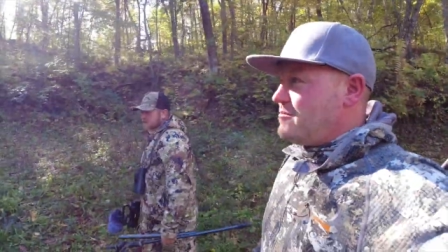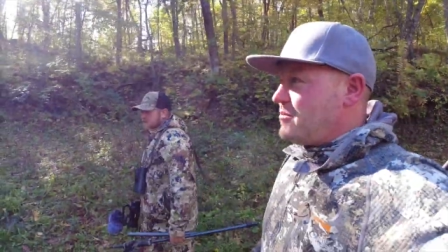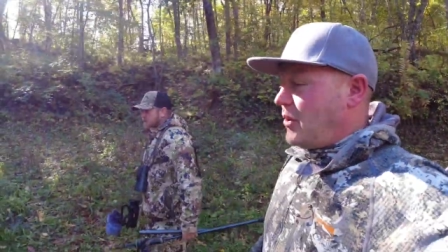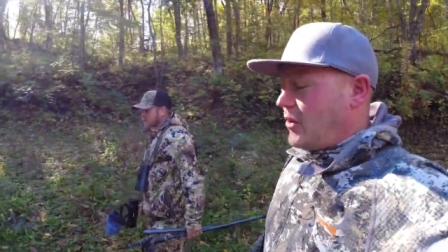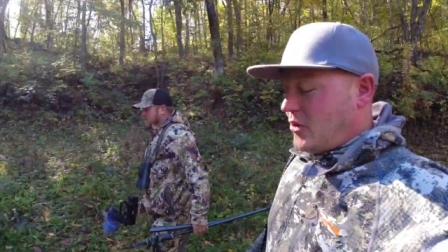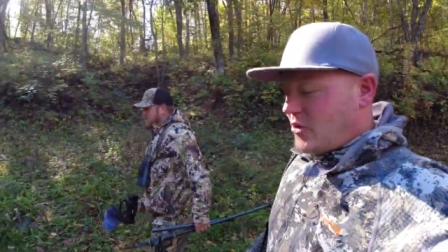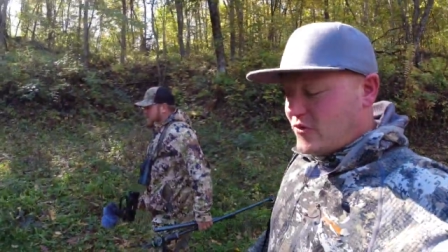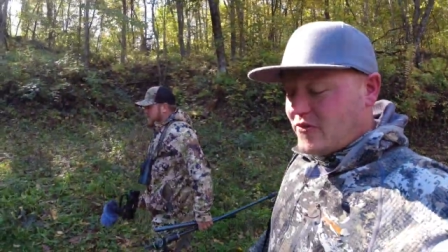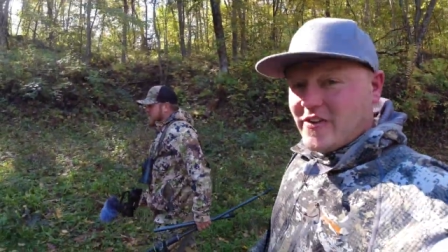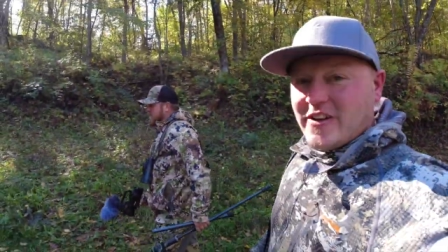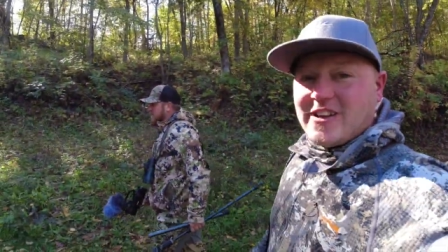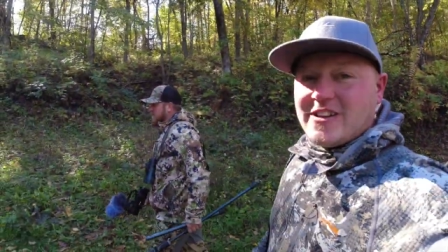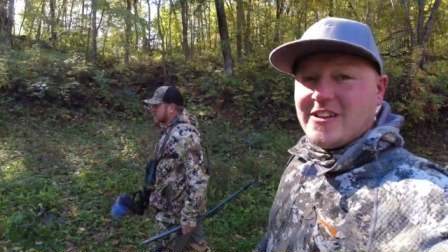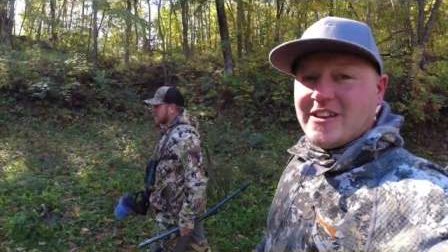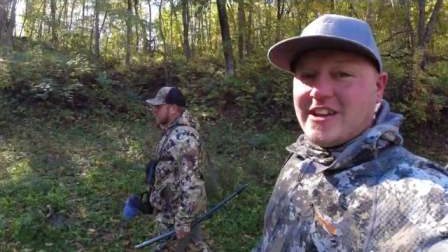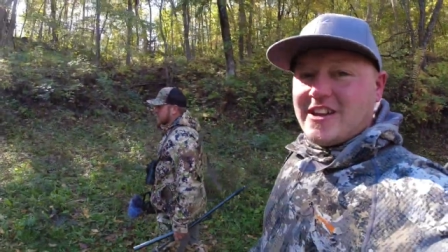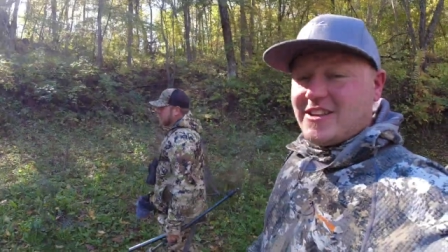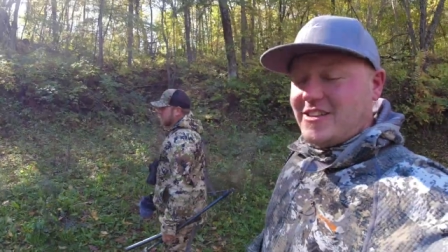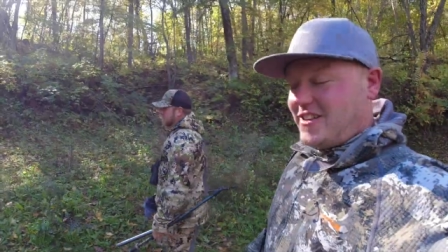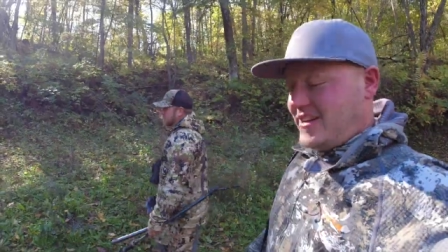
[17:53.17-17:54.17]

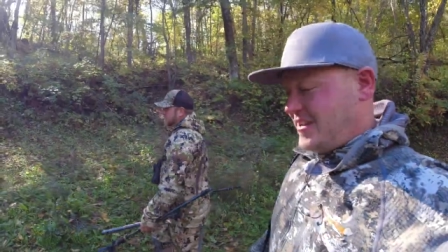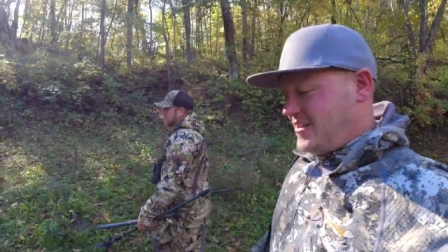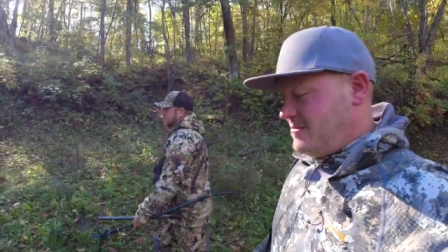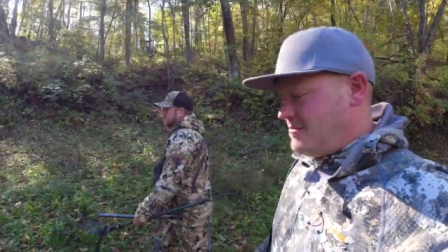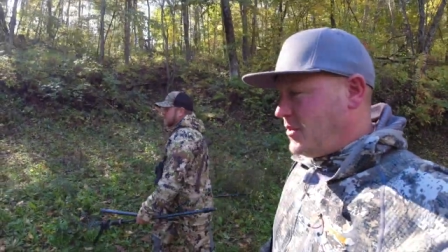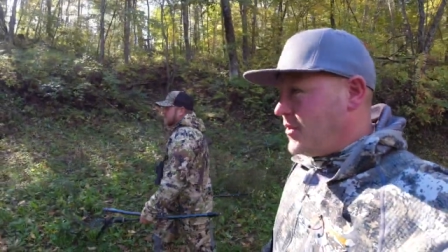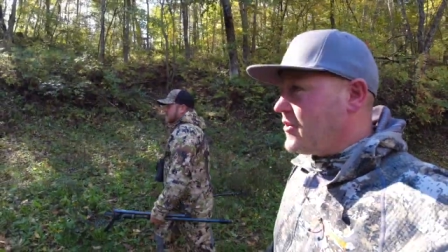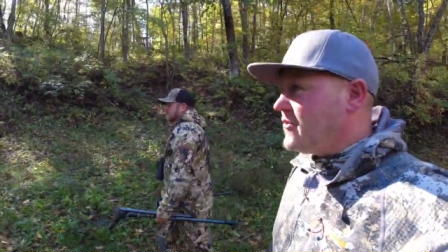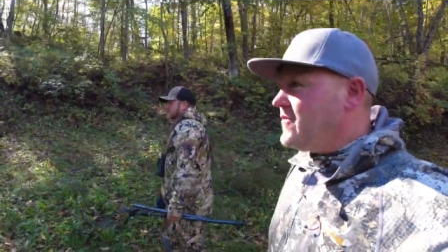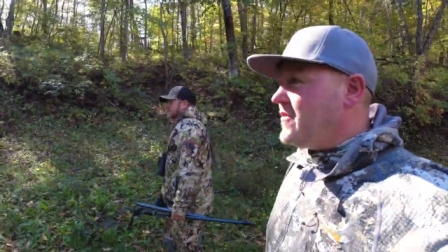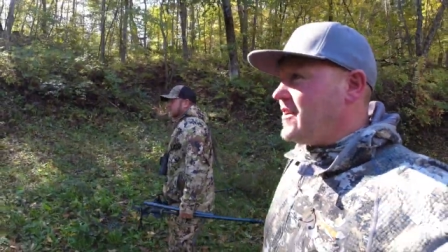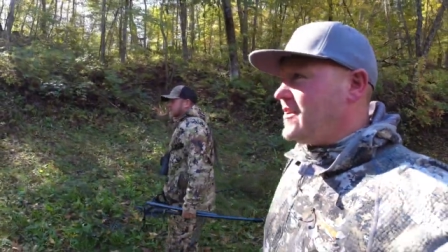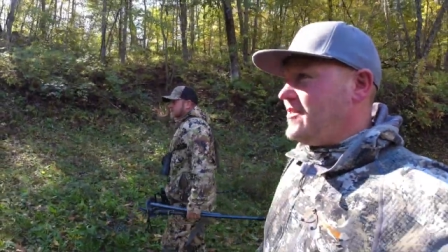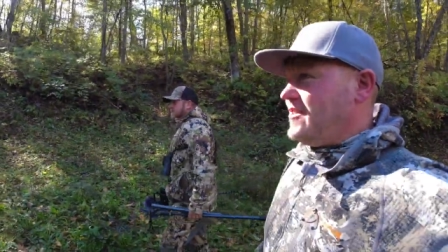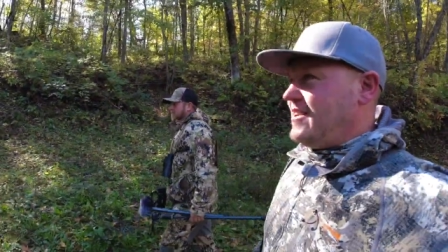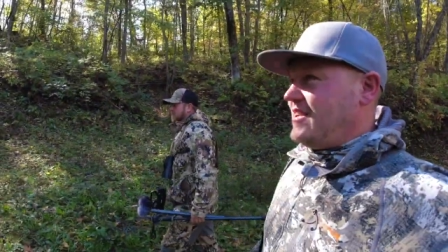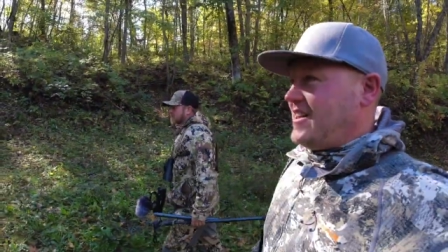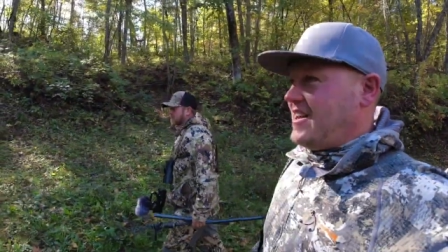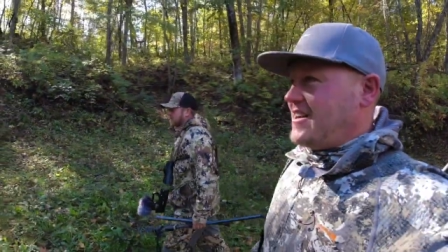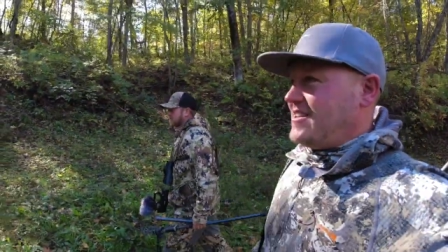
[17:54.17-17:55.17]
Perfectly, like
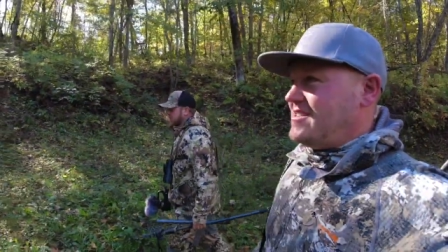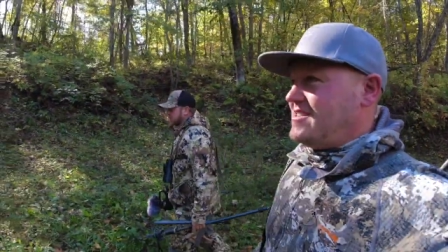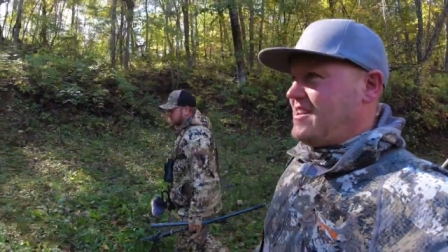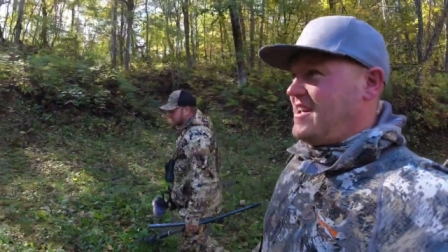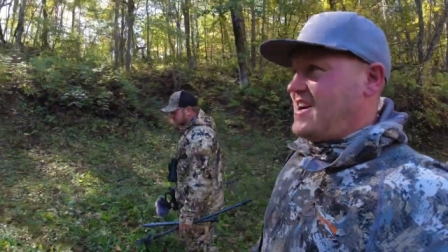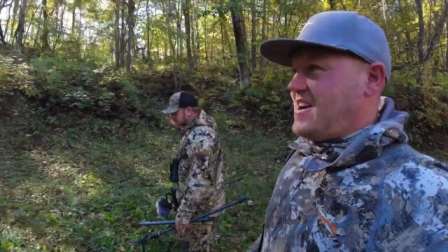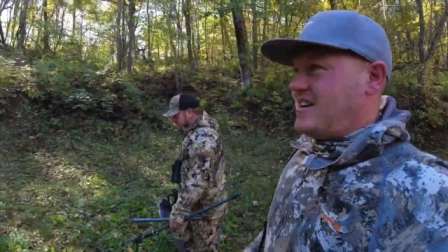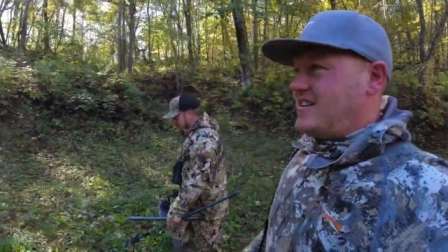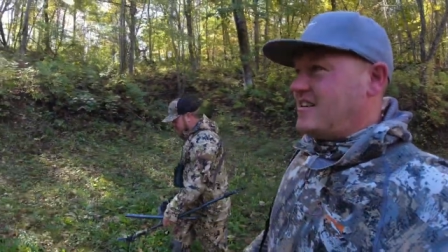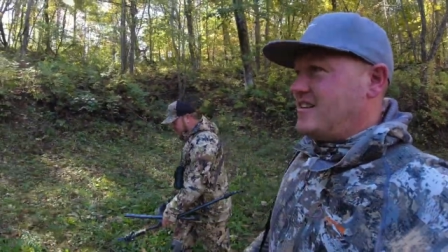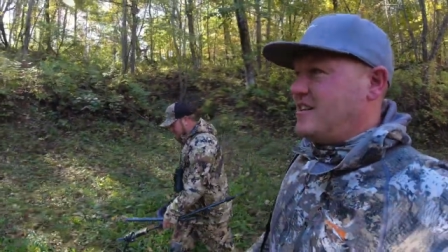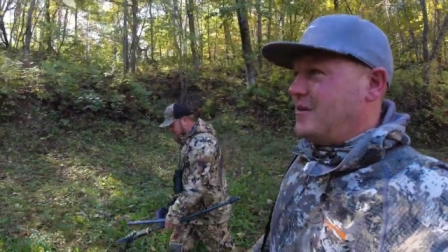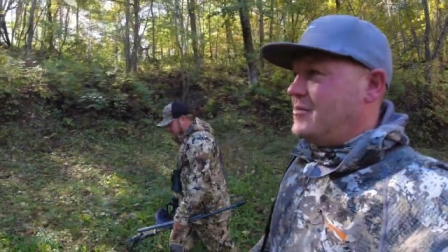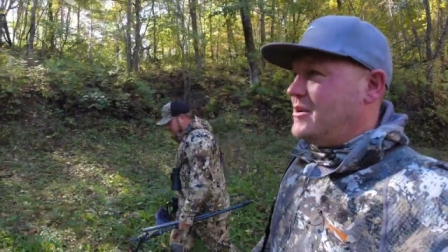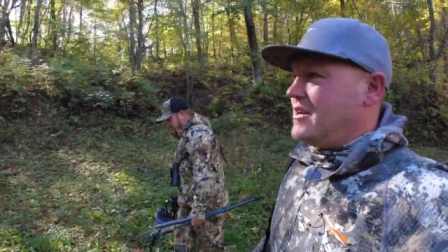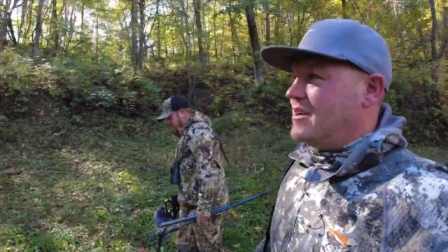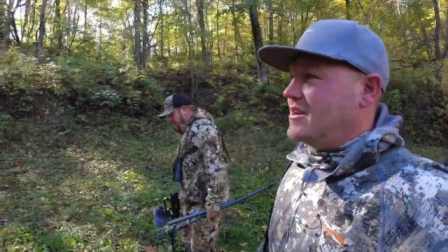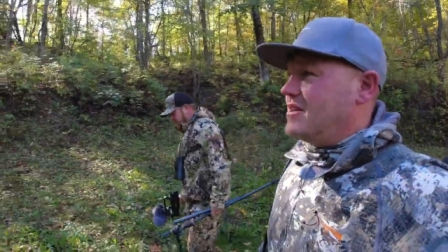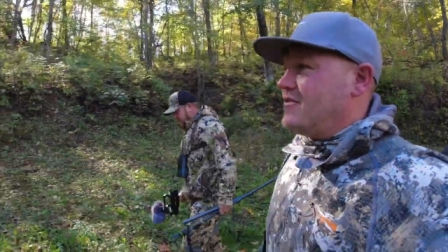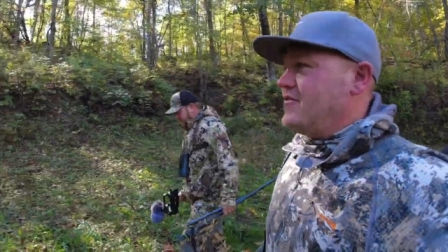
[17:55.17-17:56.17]
perfectly to that stand
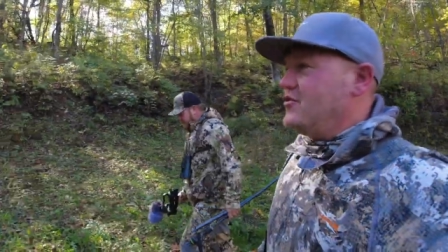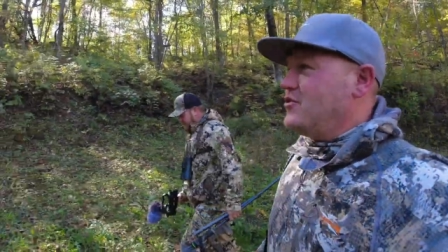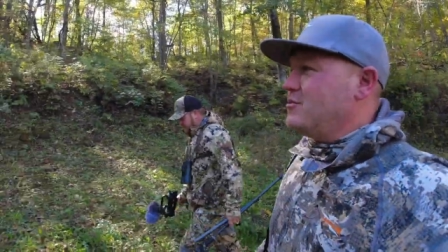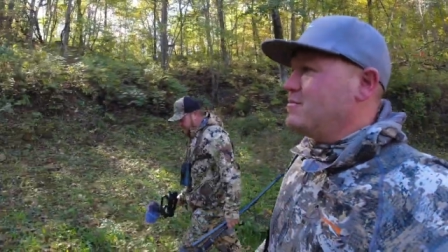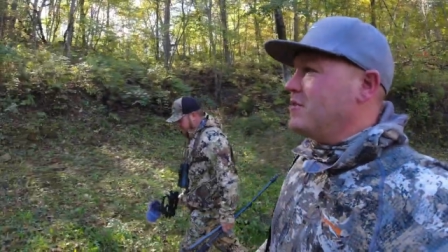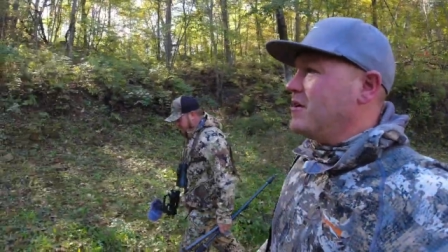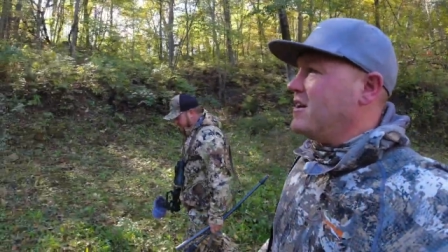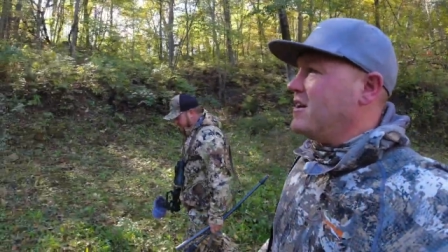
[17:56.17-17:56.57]
coming into the food